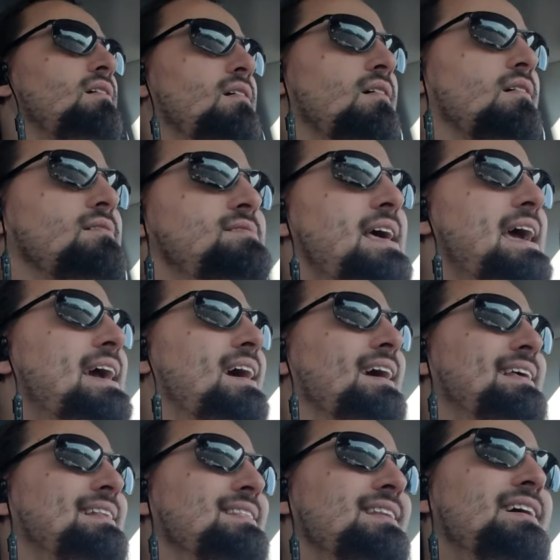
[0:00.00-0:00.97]
Take a
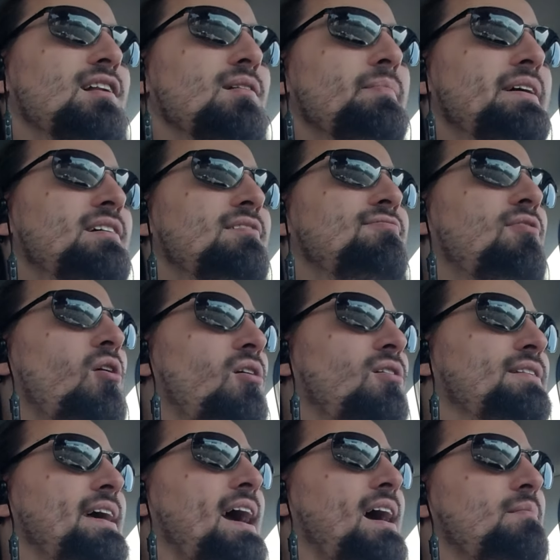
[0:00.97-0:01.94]
little bit of fall
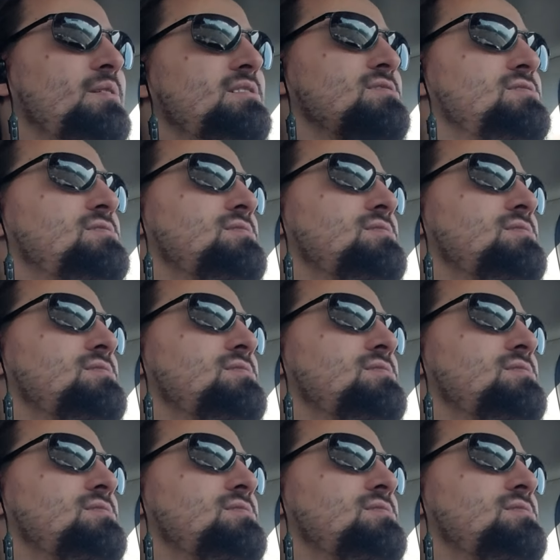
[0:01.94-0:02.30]
damage,